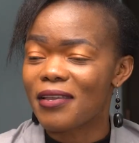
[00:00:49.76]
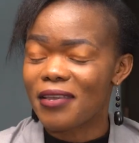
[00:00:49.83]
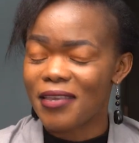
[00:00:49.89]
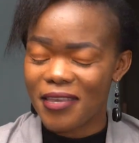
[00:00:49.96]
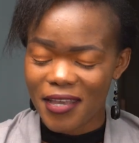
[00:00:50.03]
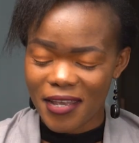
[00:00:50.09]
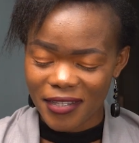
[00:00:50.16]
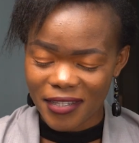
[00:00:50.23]

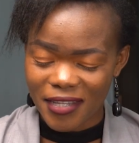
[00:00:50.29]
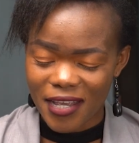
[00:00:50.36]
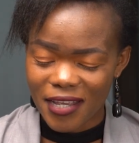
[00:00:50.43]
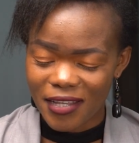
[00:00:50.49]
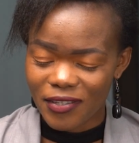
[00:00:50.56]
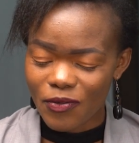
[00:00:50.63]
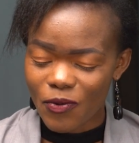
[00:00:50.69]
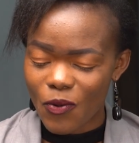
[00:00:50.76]
Yes.
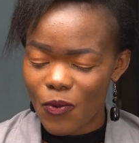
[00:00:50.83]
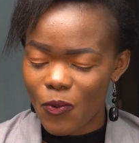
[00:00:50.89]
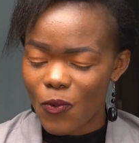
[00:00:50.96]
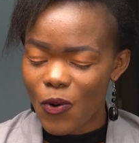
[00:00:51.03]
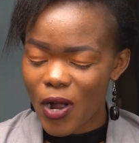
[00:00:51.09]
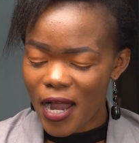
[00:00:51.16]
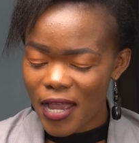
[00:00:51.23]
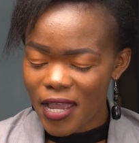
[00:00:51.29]
So
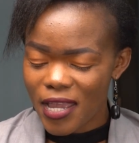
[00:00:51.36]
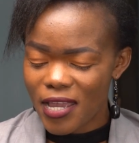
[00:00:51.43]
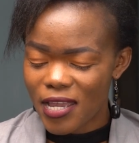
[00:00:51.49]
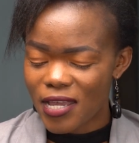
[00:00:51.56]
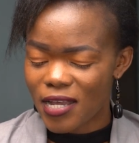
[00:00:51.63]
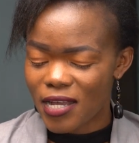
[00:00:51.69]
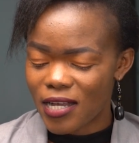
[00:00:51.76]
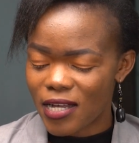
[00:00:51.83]
why?
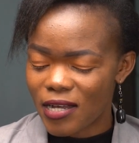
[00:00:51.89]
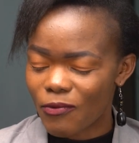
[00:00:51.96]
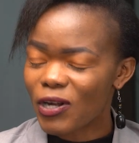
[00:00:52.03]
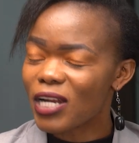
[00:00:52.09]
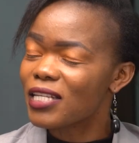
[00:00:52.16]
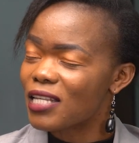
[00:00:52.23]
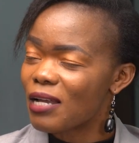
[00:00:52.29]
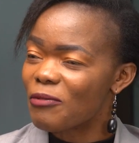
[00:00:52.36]
What
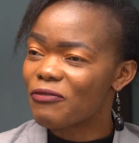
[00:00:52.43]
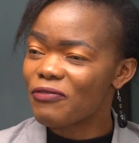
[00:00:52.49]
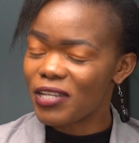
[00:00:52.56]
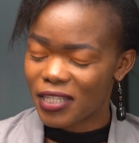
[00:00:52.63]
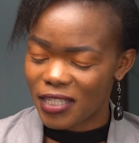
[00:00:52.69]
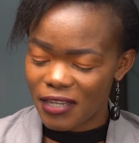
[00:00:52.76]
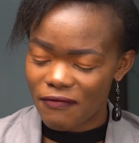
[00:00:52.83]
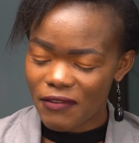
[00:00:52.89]
are some of the
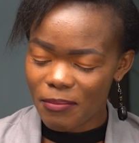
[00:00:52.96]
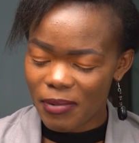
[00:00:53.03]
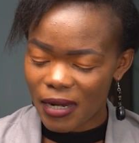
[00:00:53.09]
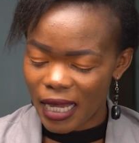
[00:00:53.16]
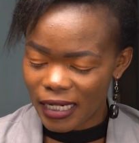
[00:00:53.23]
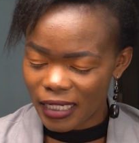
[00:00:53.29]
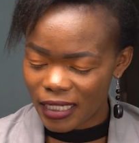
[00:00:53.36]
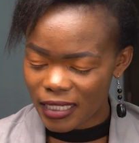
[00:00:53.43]
CV
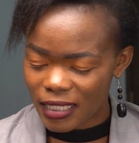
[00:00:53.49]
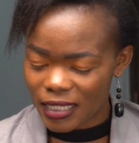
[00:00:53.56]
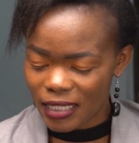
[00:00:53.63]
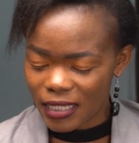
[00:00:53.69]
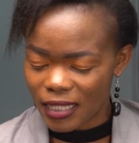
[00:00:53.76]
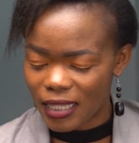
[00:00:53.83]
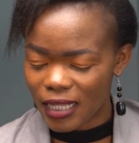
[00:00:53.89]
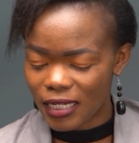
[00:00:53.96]

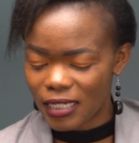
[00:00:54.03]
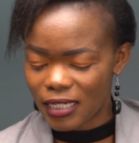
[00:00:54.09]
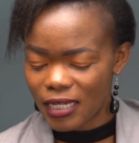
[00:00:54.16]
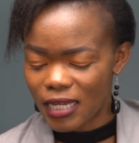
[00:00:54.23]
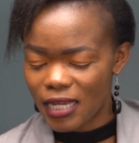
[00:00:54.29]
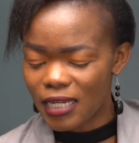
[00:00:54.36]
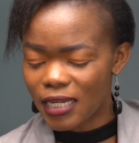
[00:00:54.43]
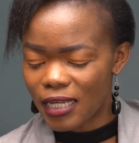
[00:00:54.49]
blunders that
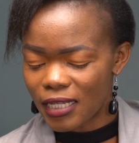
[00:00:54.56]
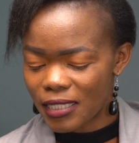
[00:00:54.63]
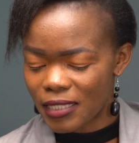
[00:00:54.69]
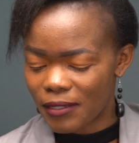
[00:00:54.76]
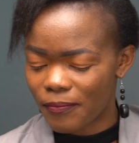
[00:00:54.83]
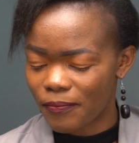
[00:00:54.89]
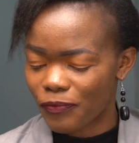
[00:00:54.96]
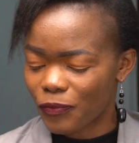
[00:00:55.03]

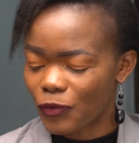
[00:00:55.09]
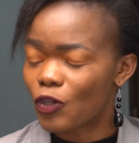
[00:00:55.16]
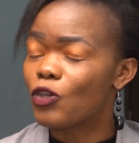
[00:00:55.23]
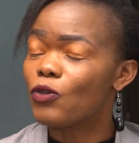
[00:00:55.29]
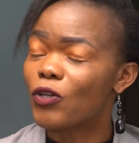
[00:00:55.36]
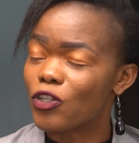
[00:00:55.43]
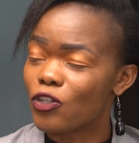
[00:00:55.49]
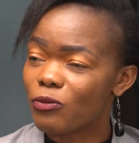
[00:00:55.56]
hinders
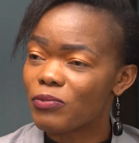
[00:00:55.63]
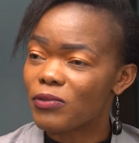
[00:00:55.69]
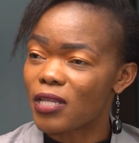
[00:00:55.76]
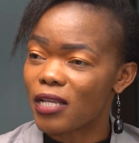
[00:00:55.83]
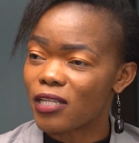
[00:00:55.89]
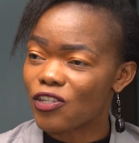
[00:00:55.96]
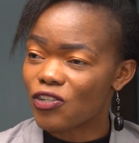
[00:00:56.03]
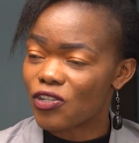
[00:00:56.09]
your job
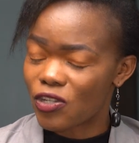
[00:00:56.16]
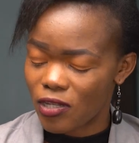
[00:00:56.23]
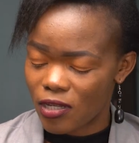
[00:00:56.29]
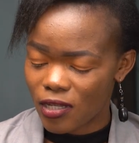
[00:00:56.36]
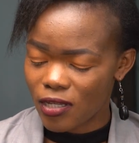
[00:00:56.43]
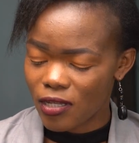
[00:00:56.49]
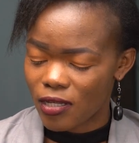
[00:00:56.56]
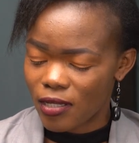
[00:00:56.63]
search
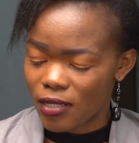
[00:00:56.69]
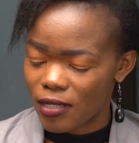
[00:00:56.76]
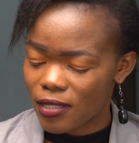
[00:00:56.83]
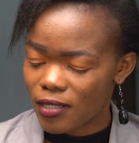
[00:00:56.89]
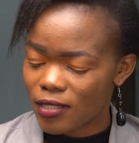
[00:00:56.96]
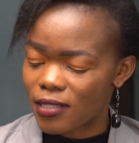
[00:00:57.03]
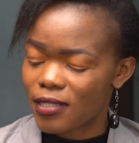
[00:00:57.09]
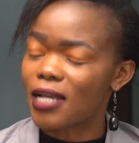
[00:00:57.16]

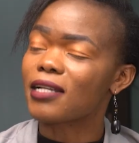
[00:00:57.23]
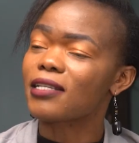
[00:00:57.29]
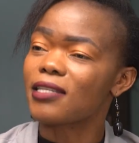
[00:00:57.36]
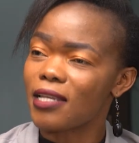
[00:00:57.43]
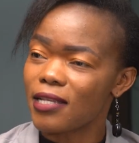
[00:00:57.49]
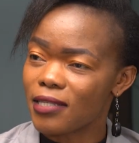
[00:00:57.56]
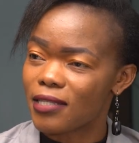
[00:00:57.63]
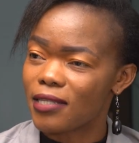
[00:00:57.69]

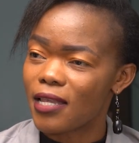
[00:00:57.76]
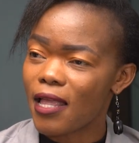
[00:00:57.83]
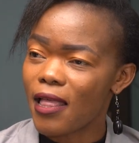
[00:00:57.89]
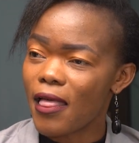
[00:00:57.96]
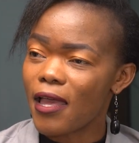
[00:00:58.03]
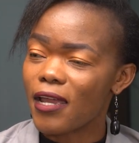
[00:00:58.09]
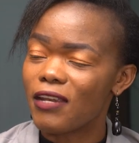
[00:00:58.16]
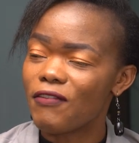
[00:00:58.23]
success?
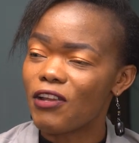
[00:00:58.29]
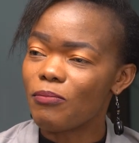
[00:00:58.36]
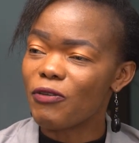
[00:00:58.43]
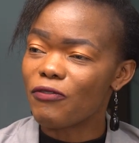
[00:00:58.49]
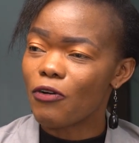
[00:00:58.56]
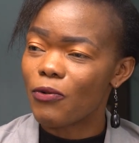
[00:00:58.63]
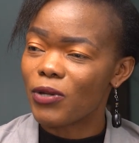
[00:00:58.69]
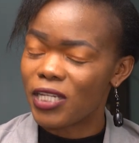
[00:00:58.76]
And even
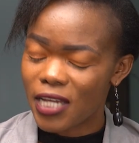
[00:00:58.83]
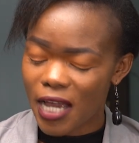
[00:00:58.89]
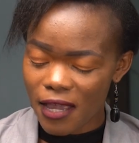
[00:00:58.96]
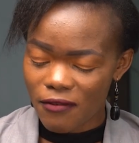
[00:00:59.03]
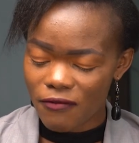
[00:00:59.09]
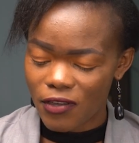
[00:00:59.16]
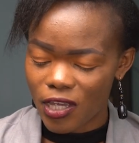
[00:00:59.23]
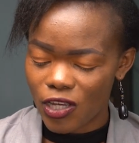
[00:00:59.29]
before we
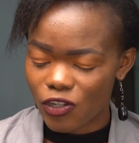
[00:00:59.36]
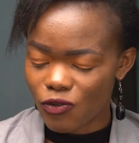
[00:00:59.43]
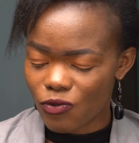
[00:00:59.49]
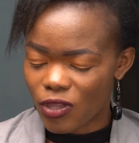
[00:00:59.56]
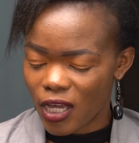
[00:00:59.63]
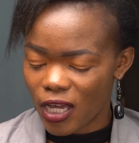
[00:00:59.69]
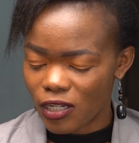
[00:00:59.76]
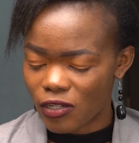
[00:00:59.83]
dive into
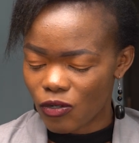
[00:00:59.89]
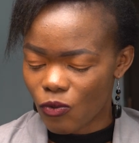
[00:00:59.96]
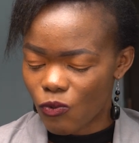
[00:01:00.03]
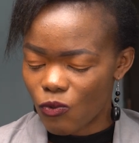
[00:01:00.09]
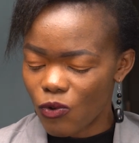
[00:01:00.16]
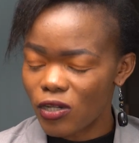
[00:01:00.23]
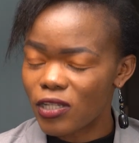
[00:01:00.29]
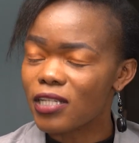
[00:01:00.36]
that,
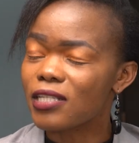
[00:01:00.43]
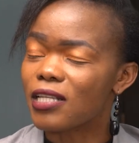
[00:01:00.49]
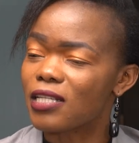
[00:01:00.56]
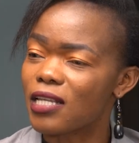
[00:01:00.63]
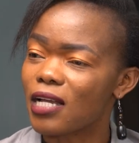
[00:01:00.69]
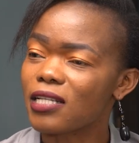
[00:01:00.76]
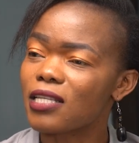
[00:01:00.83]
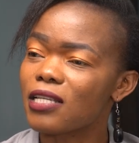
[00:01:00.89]
what is a
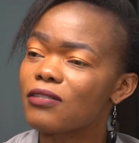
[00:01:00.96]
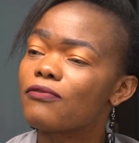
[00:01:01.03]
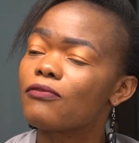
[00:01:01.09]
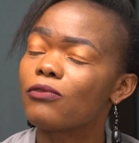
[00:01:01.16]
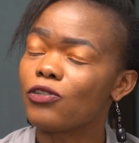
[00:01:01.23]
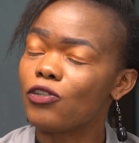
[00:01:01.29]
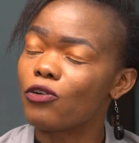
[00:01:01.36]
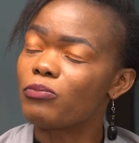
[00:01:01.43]

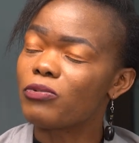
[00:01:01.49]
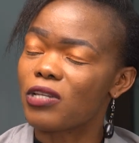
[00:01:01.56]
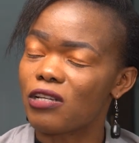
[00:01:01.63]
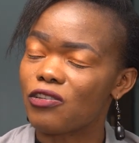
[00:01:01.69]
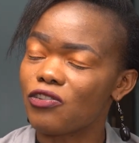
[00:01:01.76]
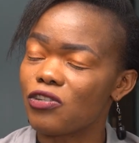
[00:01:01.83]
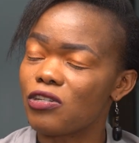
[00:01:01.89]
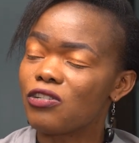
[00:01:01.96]
successful job
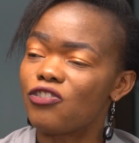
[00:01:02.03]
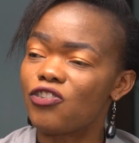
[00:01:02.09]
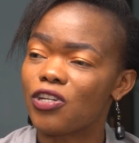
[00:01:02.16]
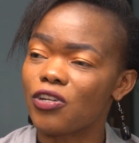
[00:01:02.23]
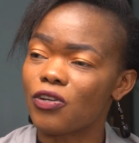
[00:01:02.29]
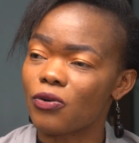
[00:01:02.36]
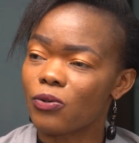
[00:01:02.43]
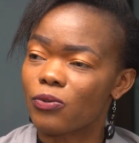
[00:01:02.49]
search in
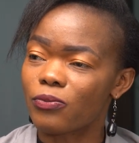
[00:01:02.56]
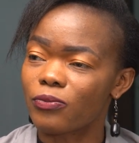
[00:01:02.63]
general?